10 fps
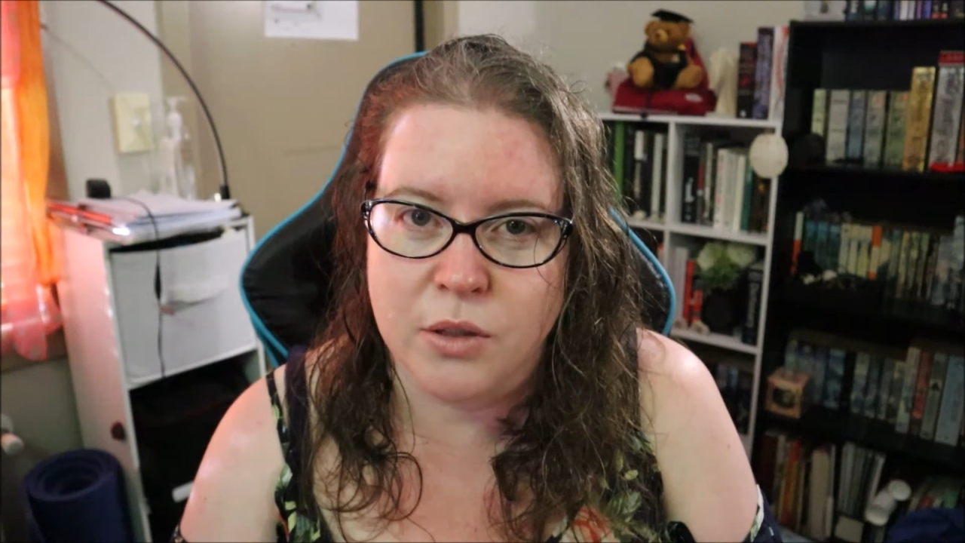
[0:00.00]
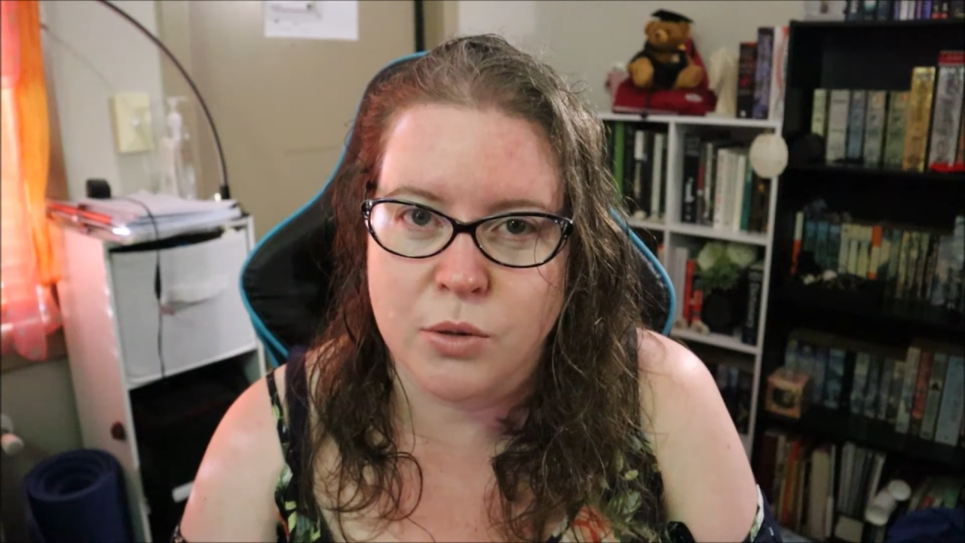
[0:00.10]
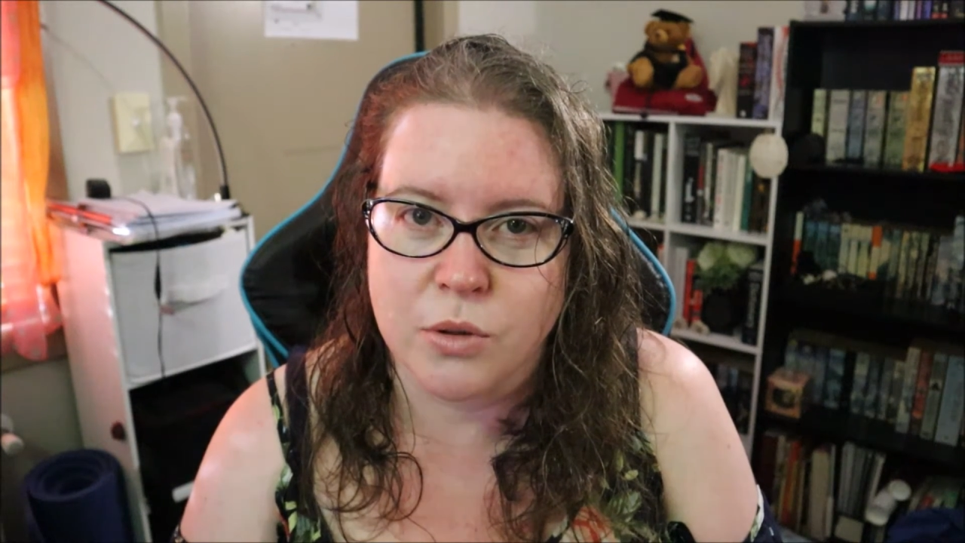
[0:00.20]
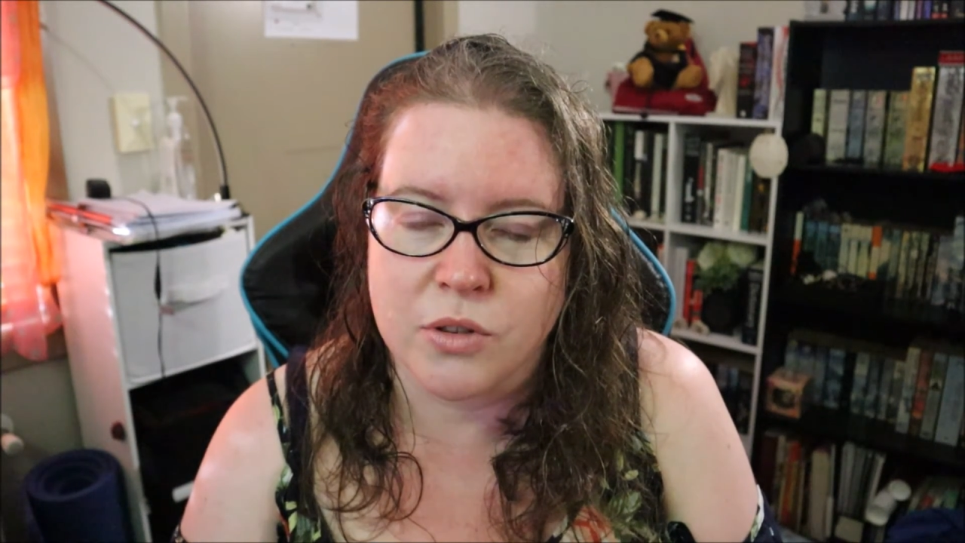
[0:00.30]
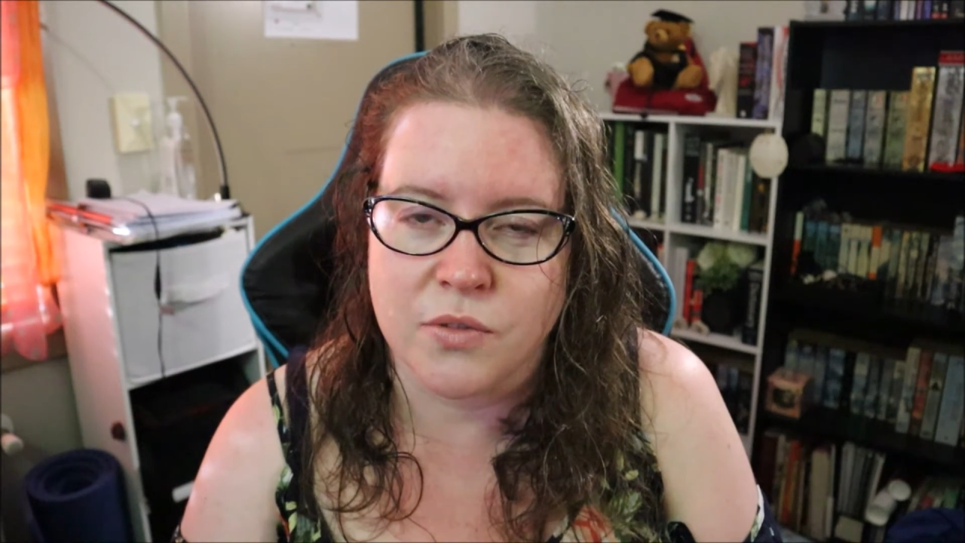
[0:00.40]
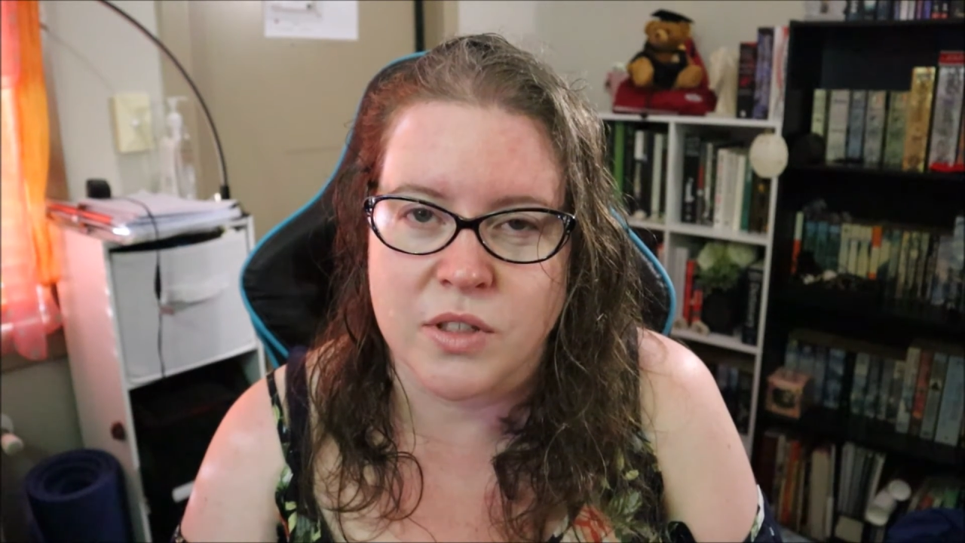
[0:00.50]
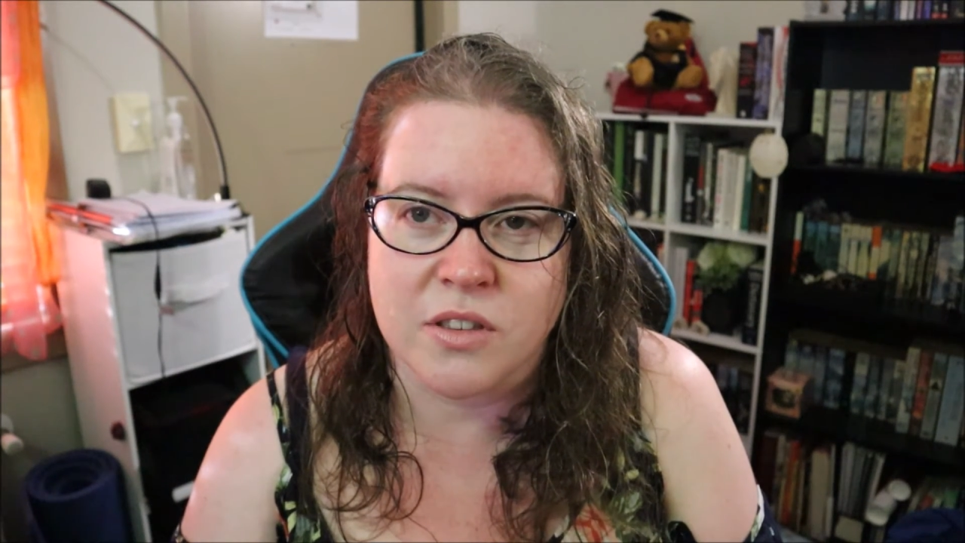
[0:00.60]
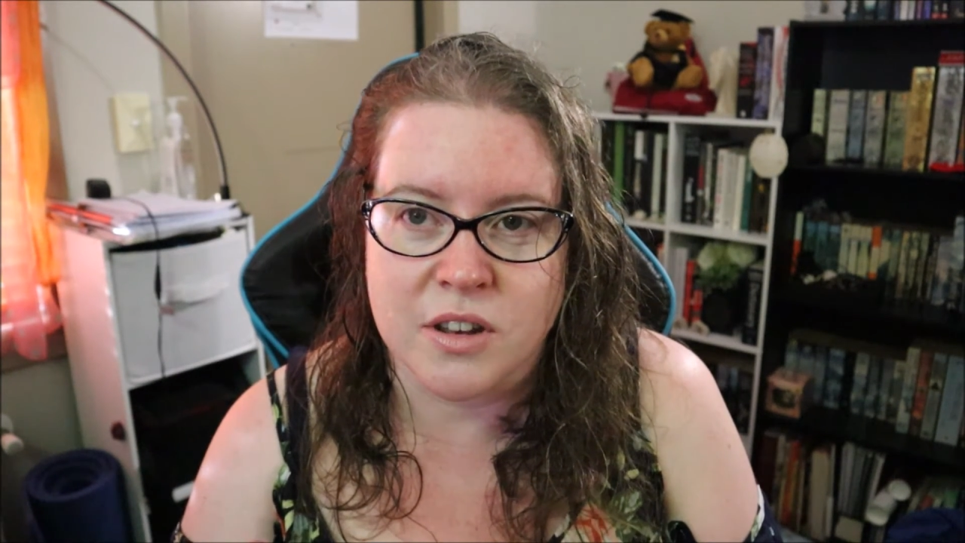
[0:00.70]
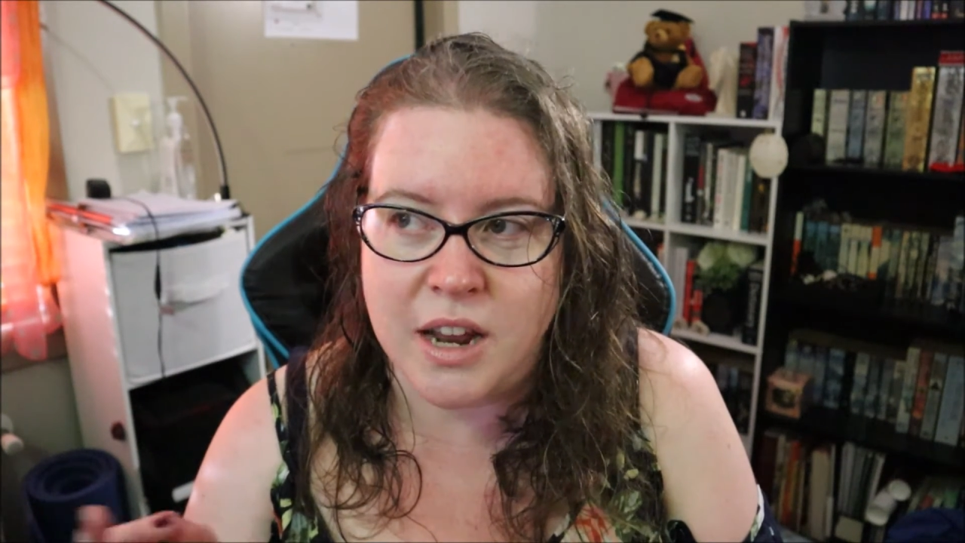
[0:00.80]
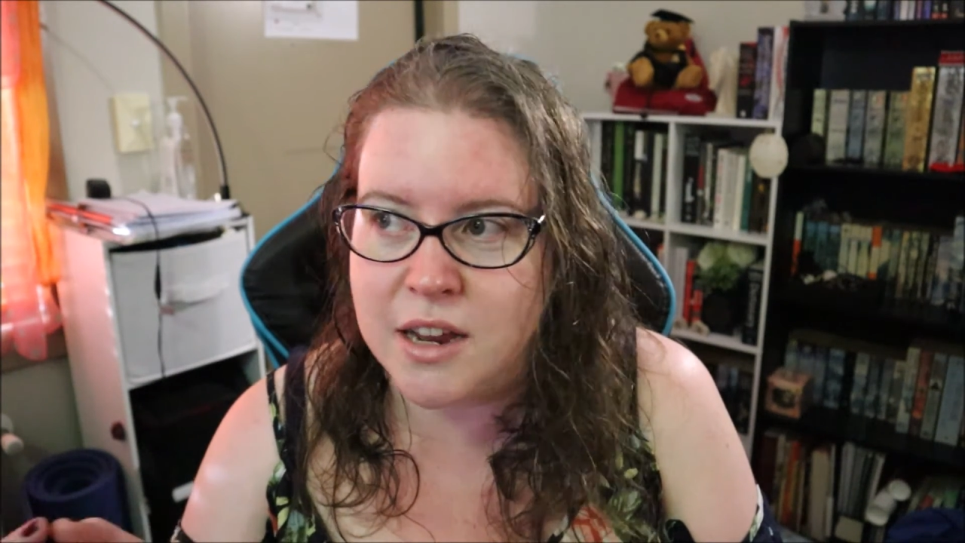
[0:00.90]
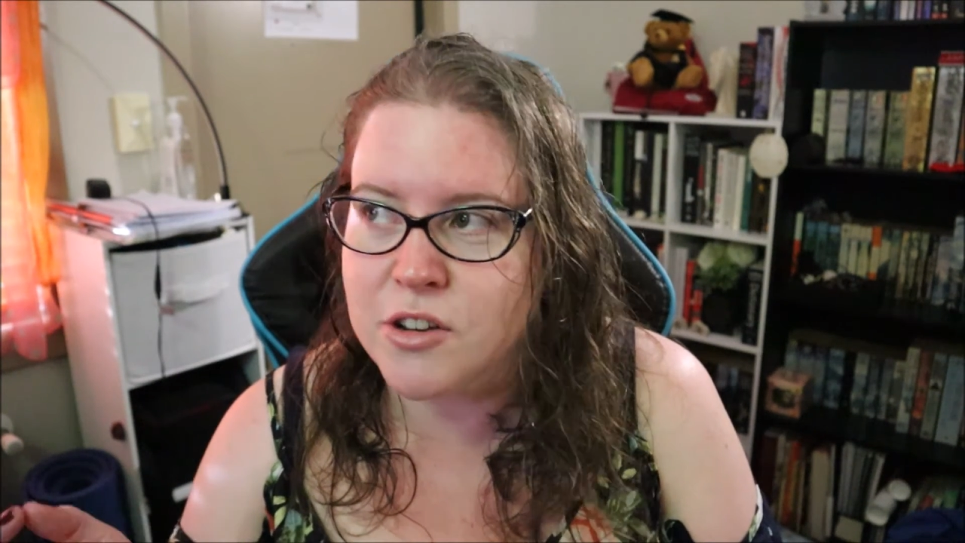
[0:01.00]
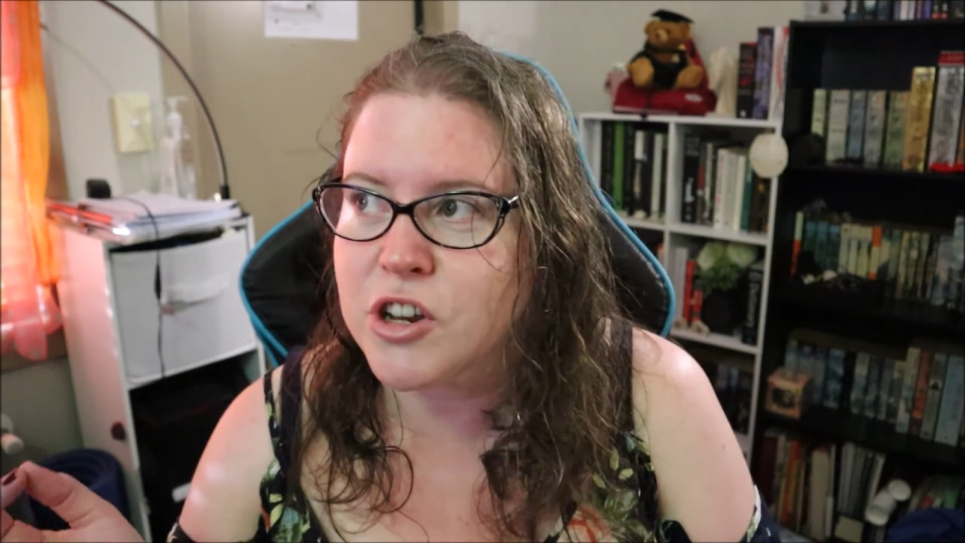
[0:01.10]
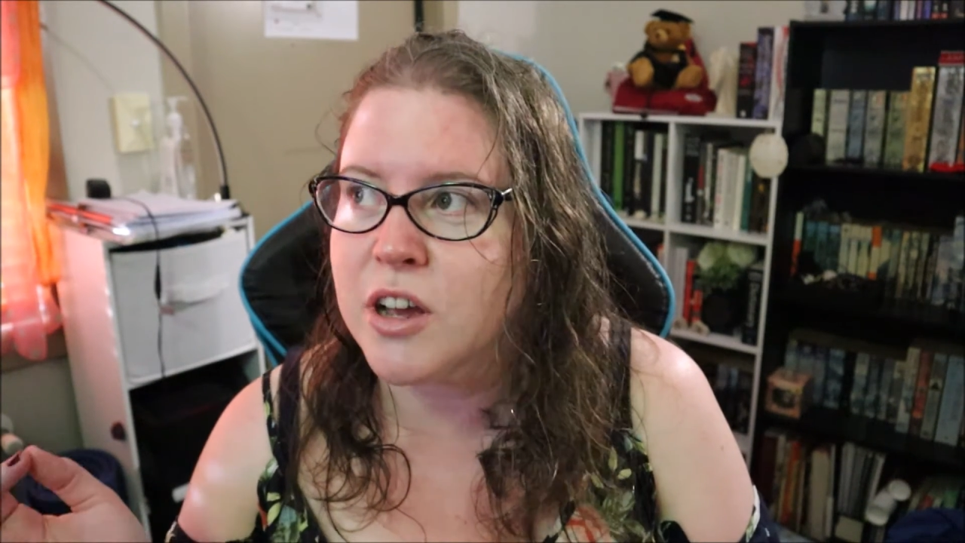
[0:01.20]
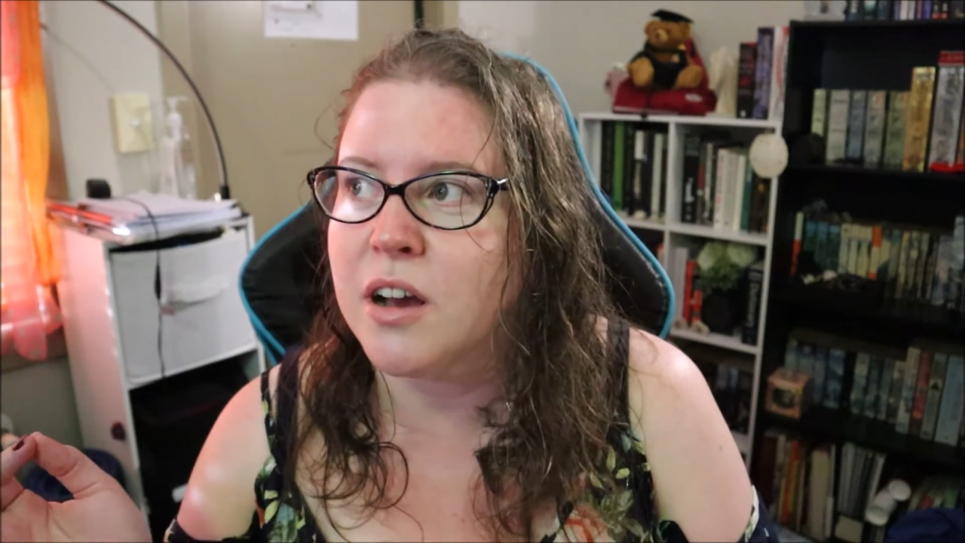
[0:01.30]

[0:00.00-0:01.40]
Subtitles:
thoughts of this nature,